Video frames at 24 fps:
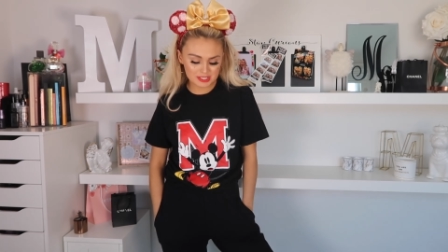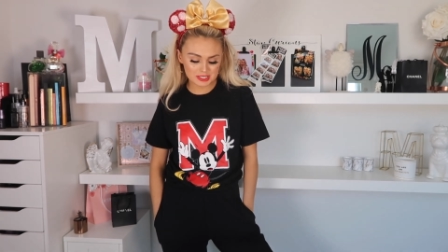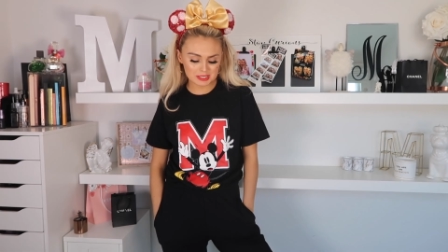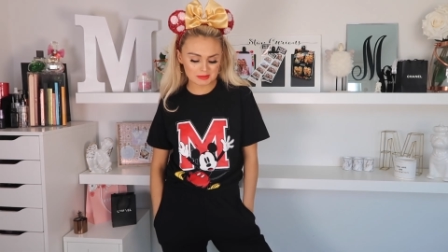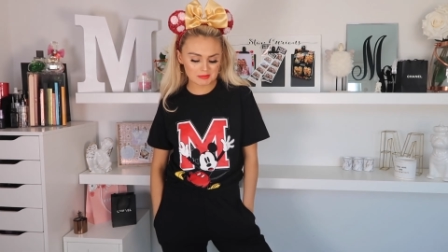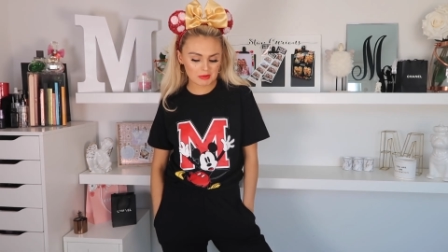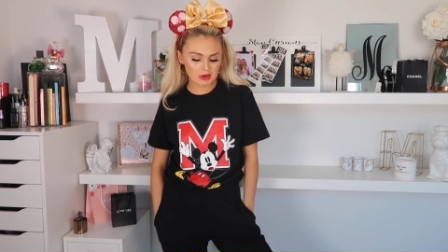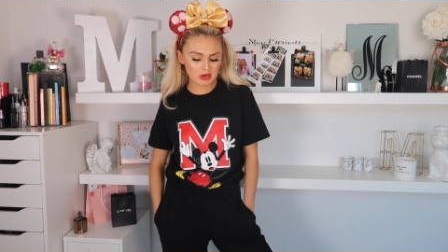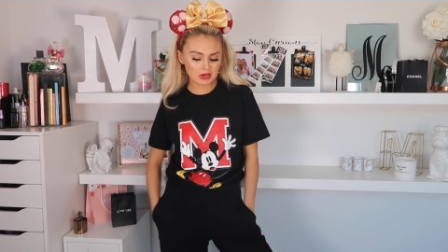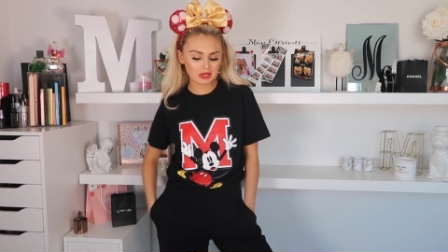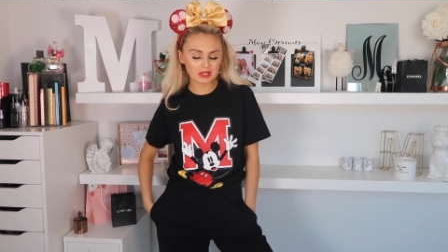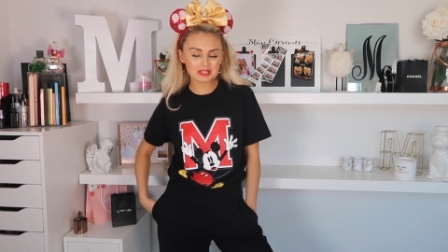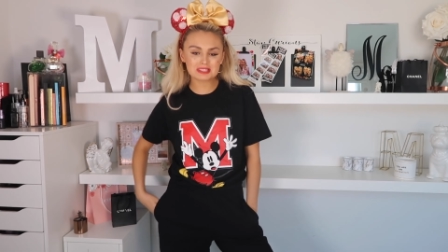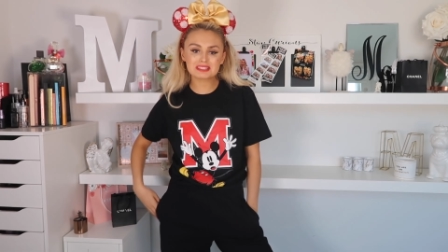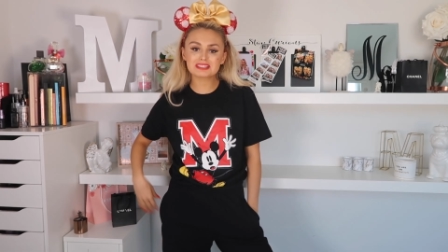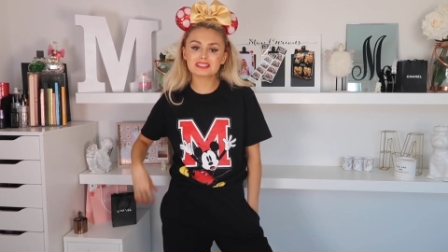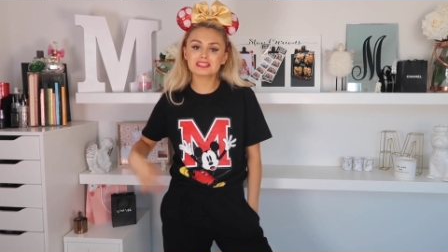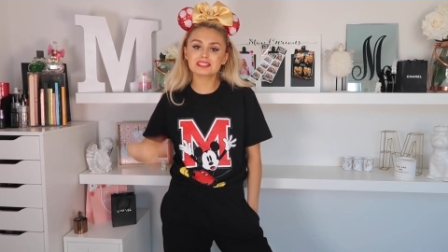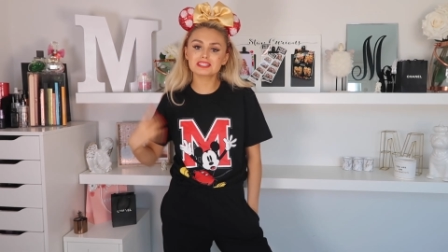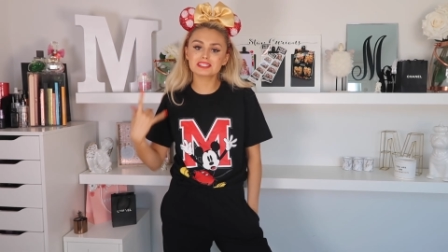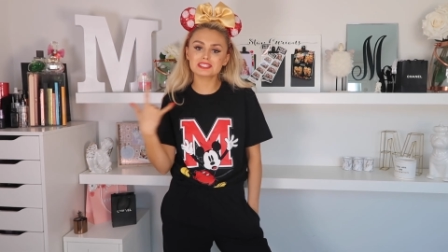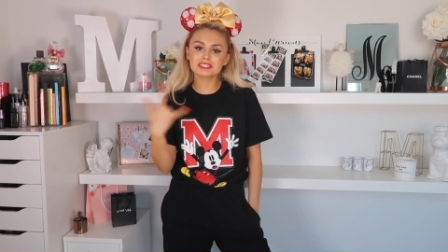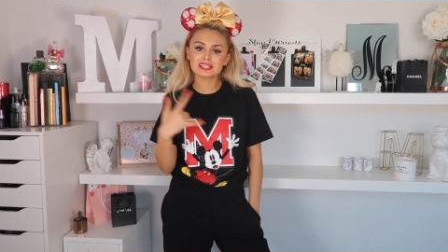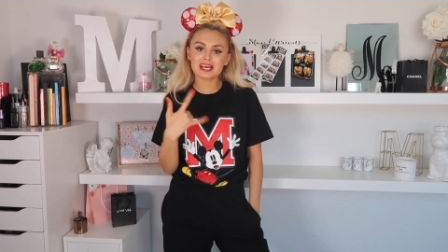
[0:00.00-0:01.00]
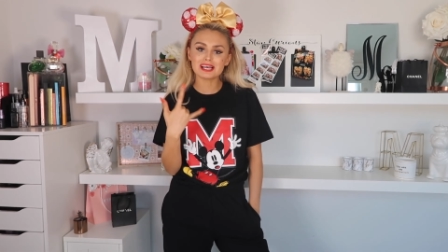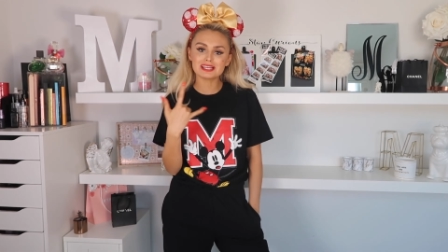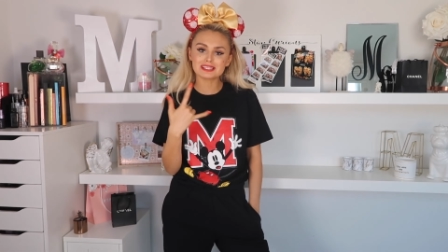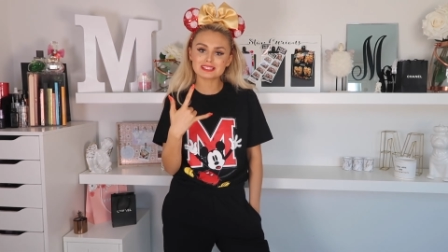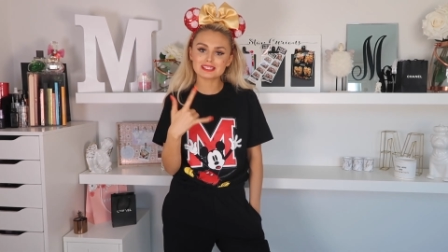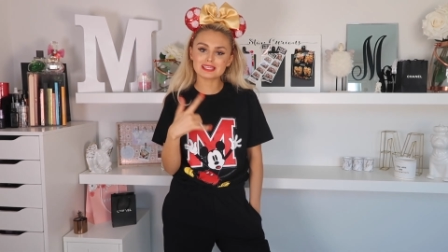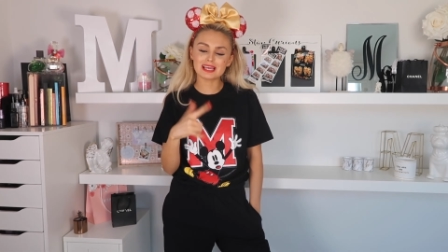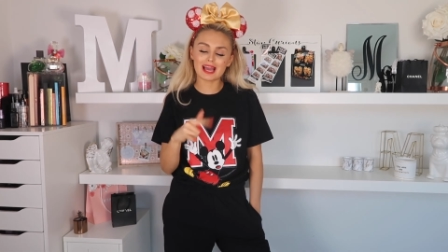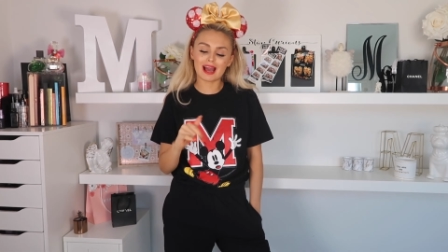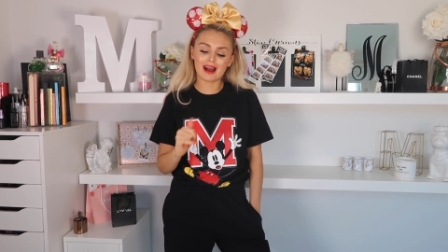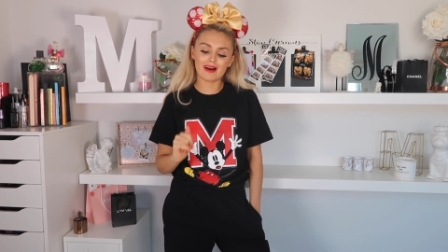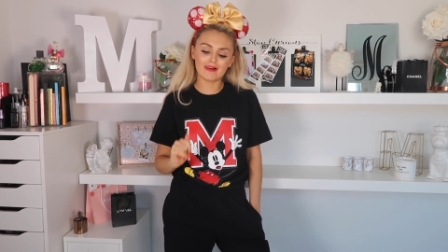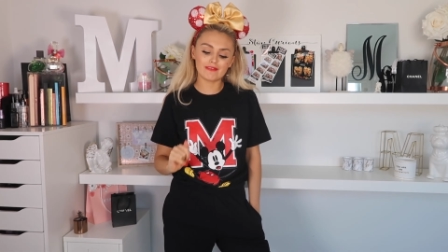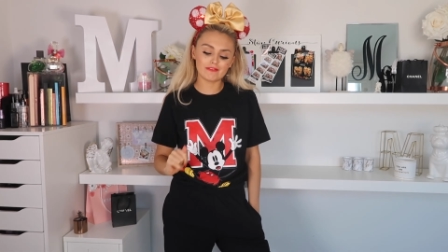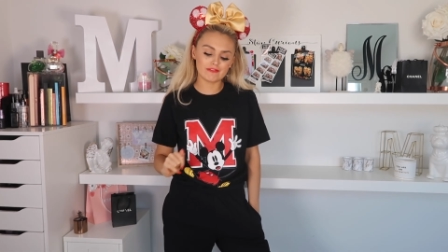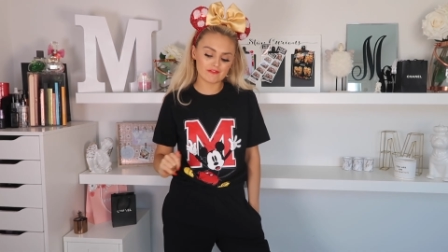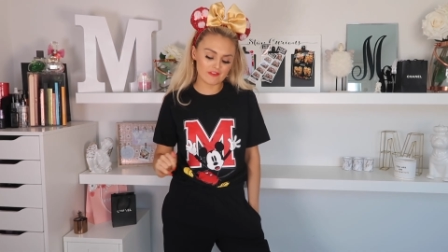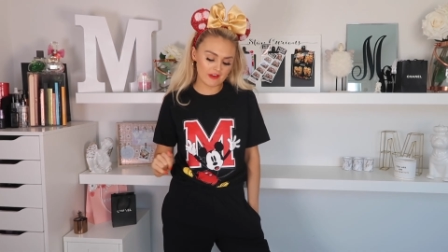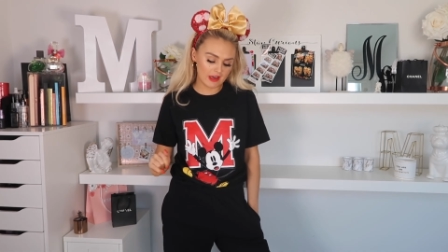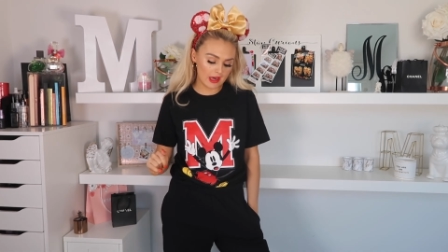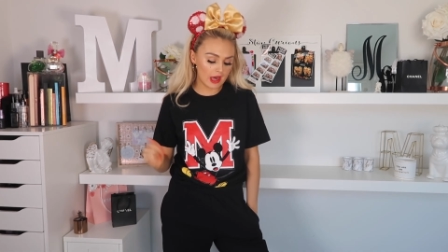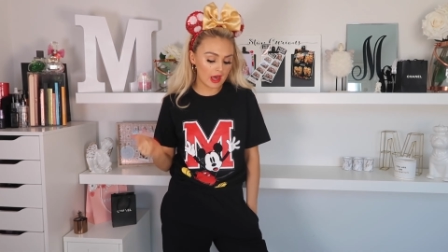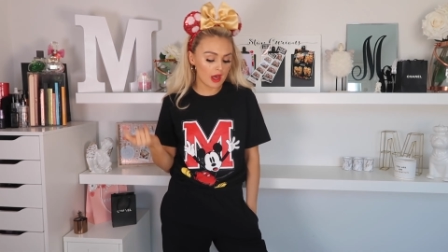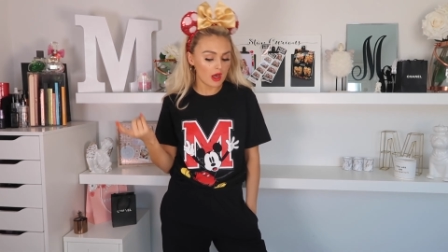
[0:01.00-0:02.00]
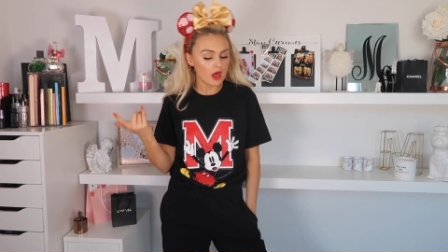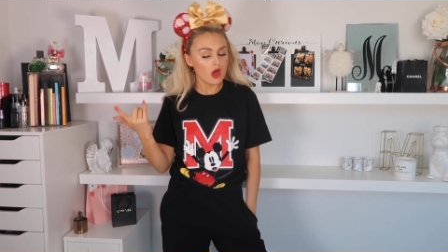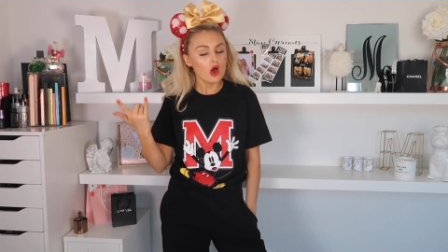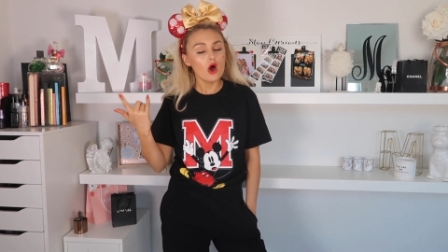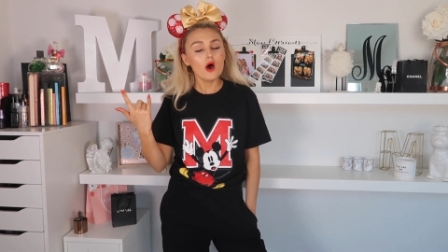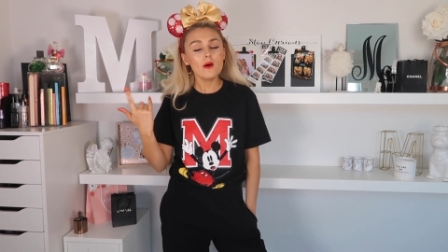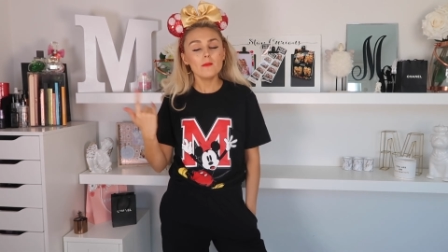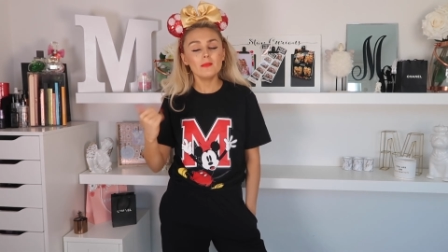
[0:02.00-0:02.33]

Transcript: smart, sassy outfit.